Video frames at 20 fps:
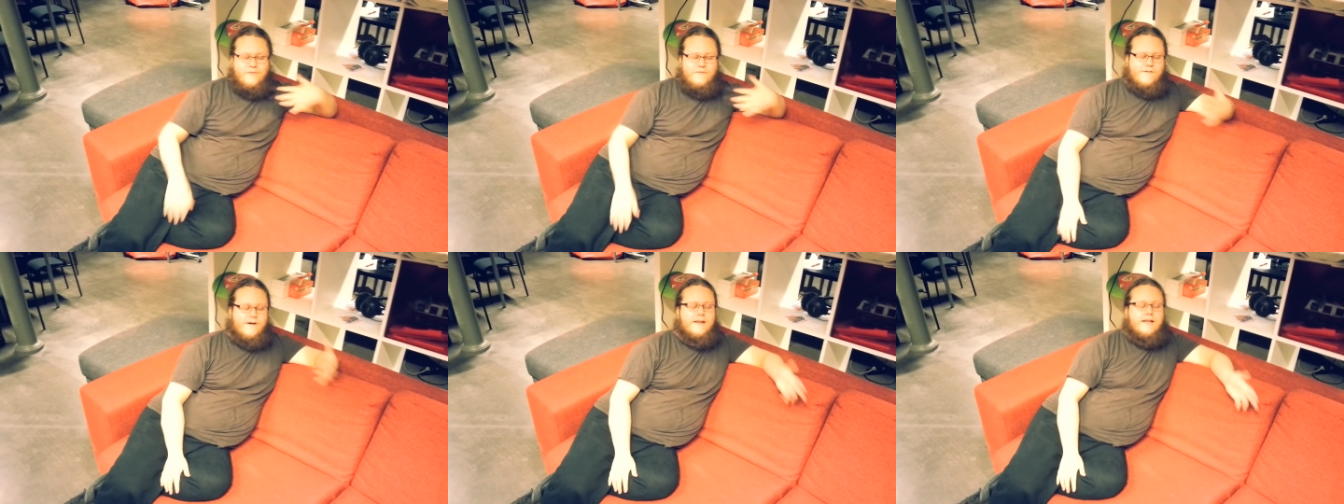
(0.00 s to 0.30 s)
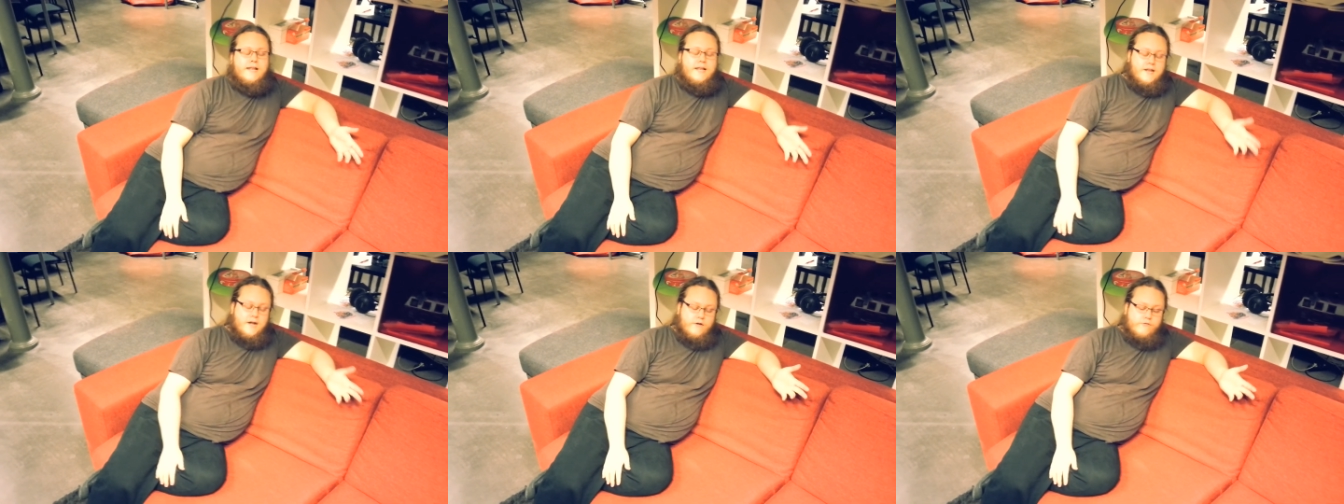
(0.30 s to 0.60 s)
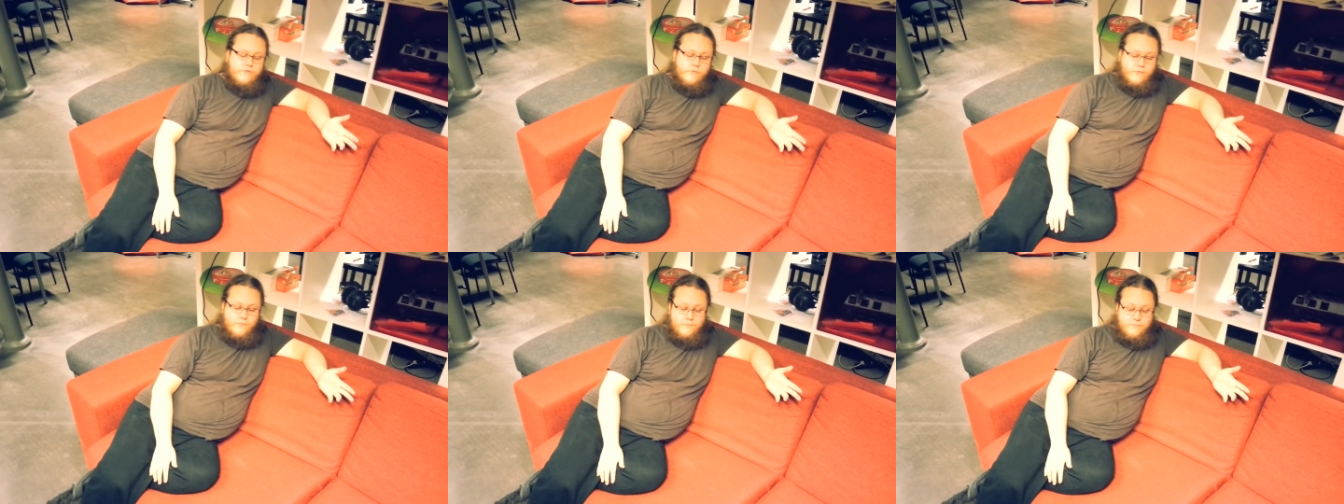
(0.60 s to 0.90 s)
Funnily
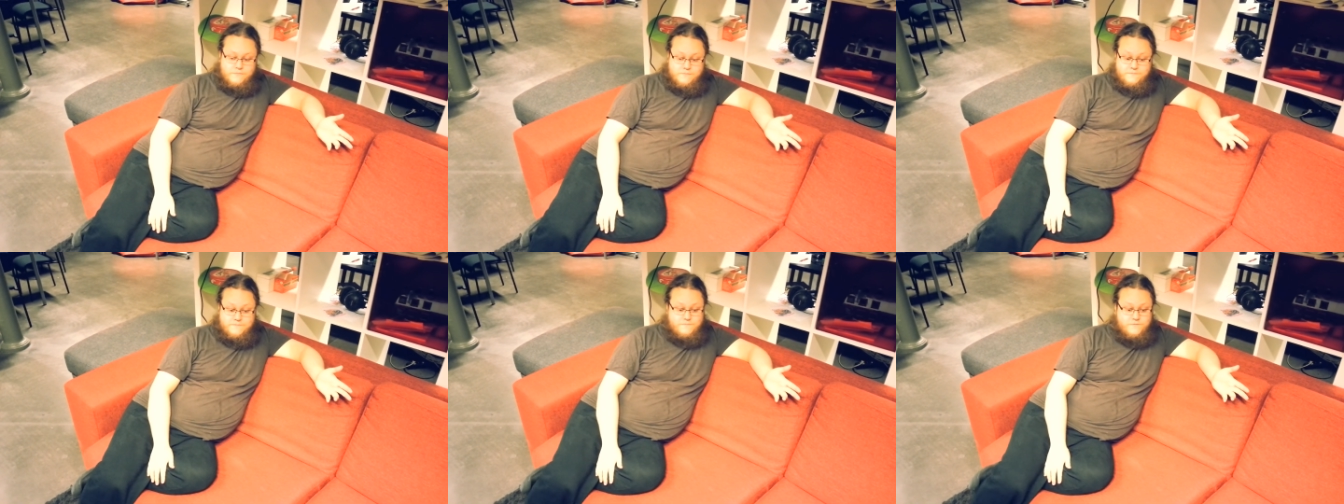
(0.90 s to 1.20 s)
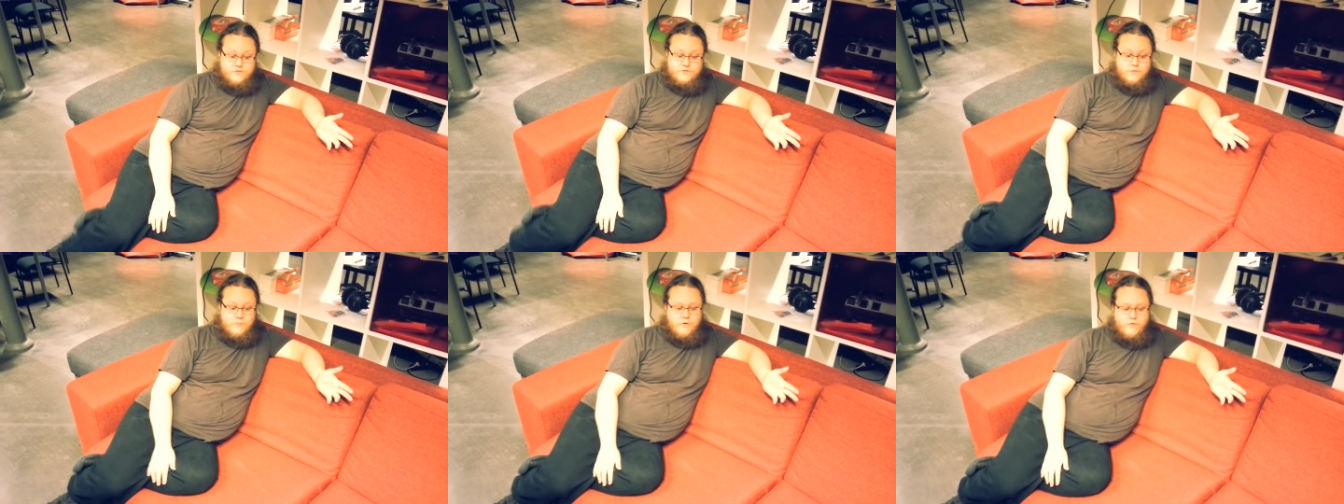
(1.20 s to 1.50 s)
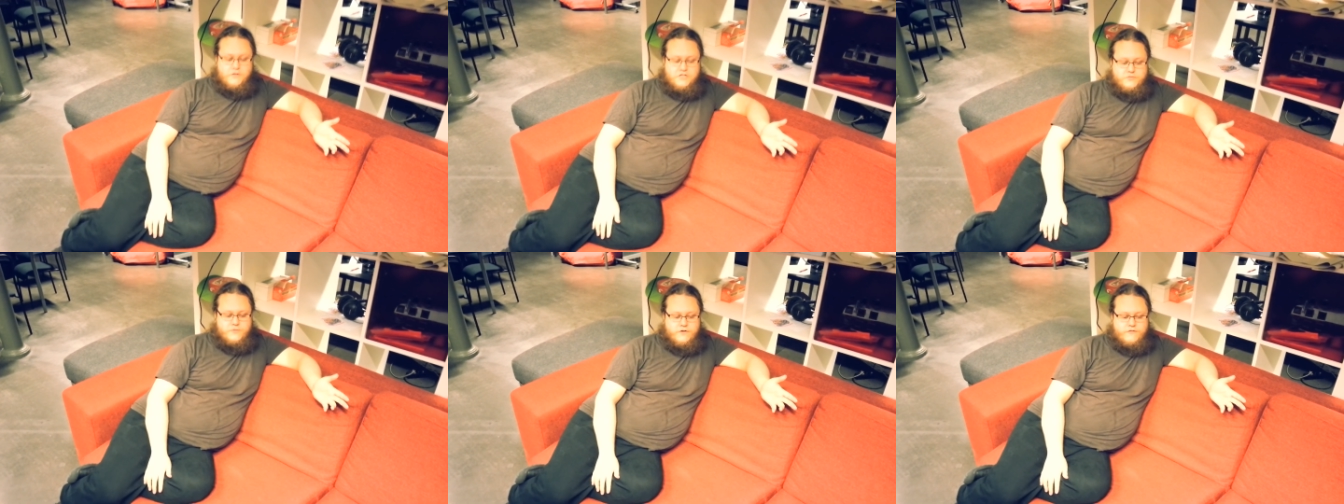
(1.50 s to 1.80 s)
enough, some
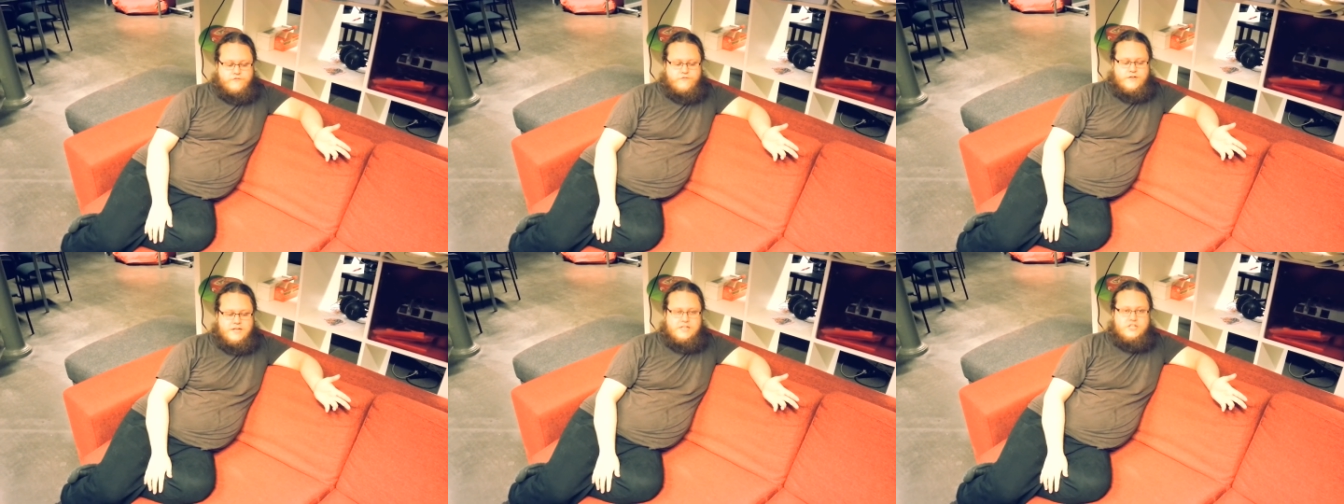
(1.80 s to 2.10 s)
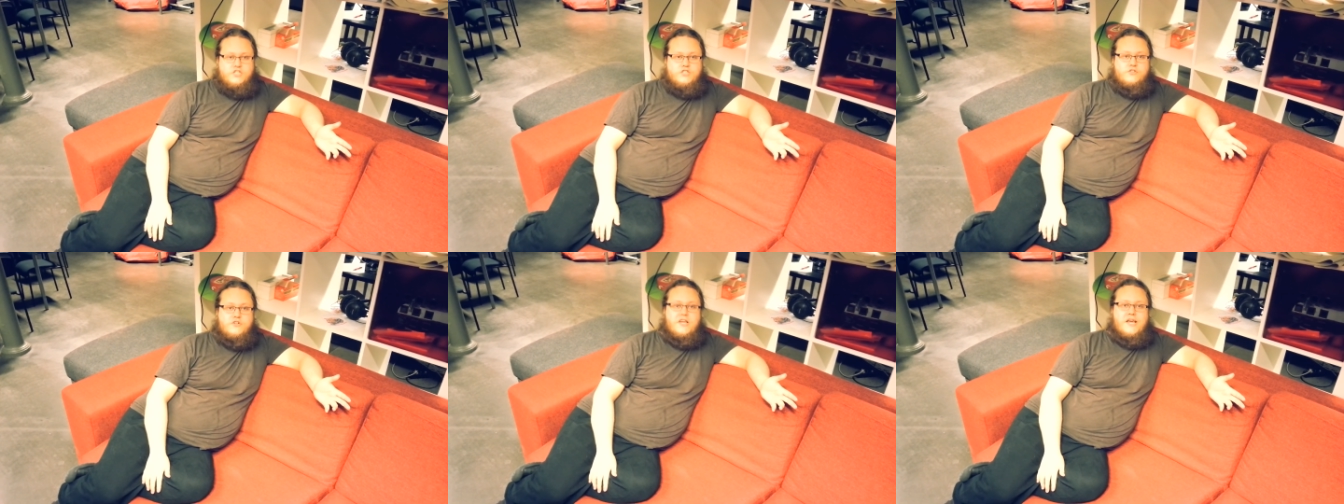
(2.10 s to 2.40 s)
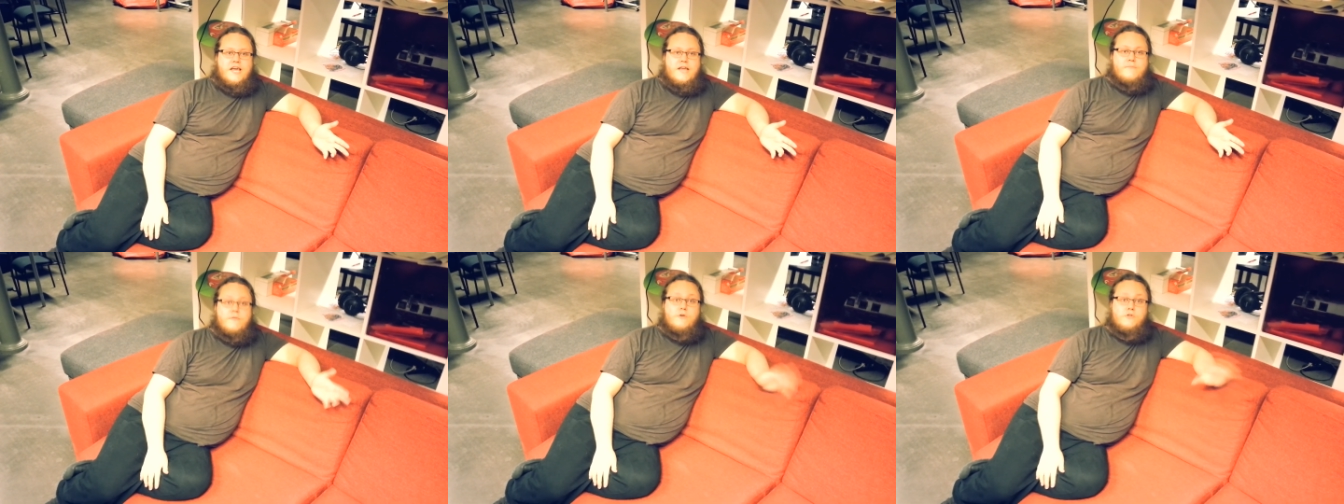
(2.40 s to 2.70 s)
of which were finished
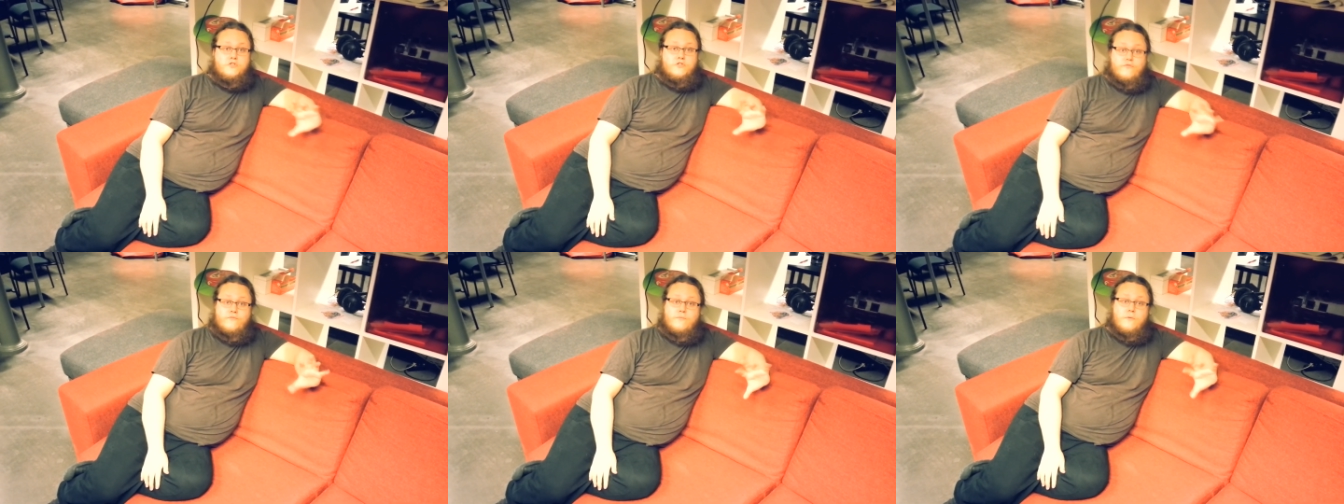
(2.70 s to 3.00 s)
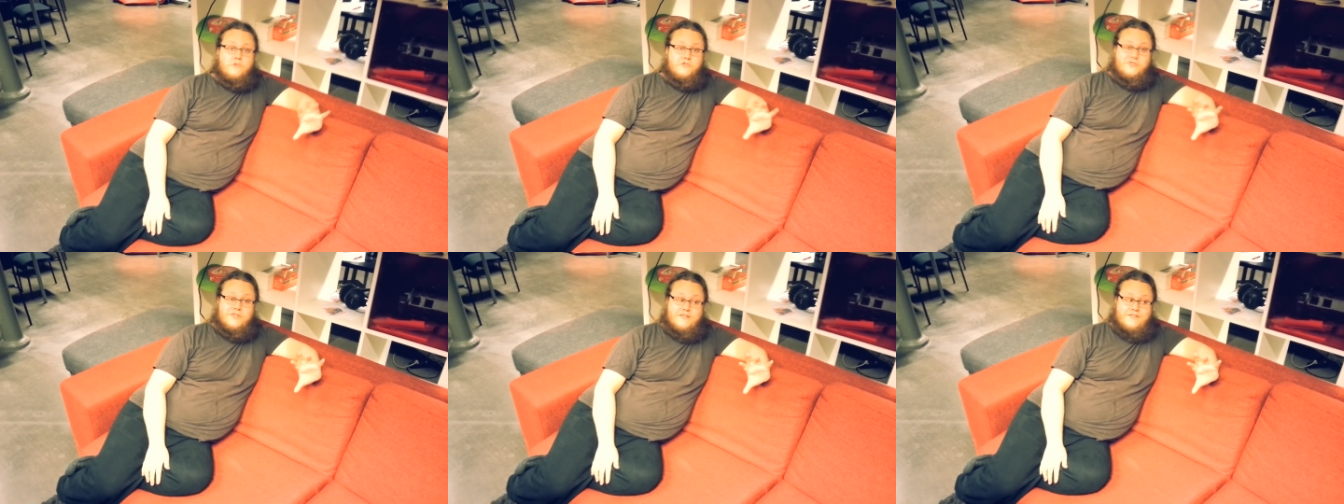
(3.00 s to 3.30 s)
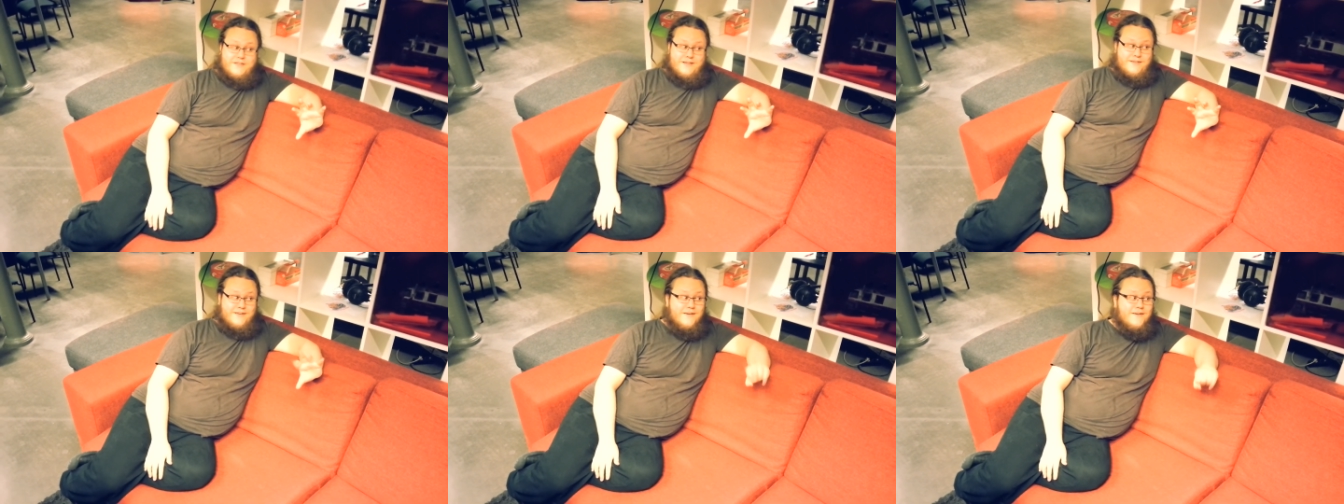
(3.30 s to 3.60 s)
today, most, most I
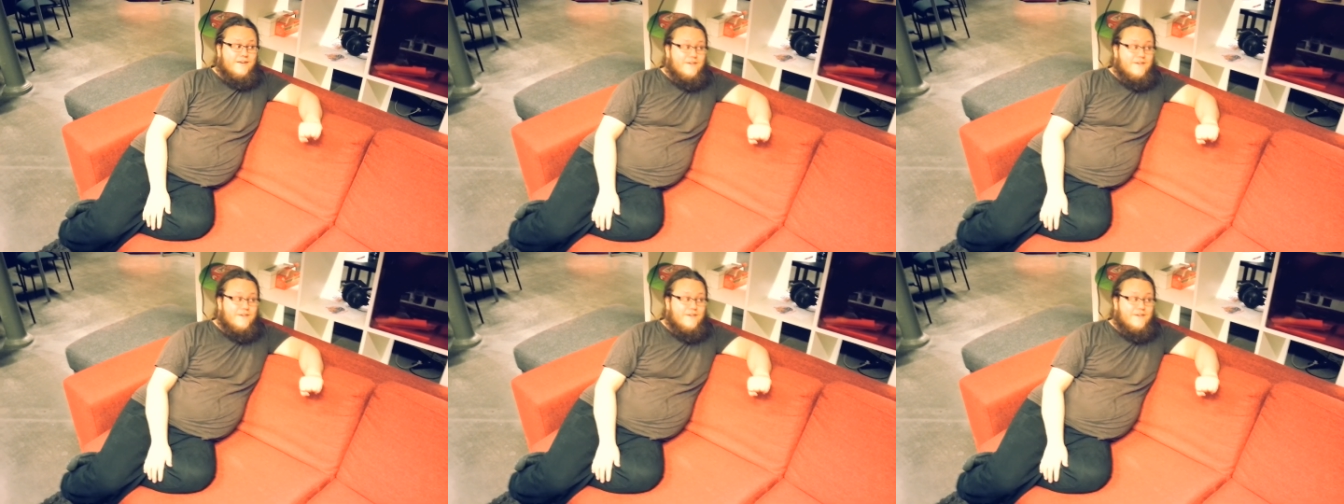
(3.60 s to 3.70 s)
think.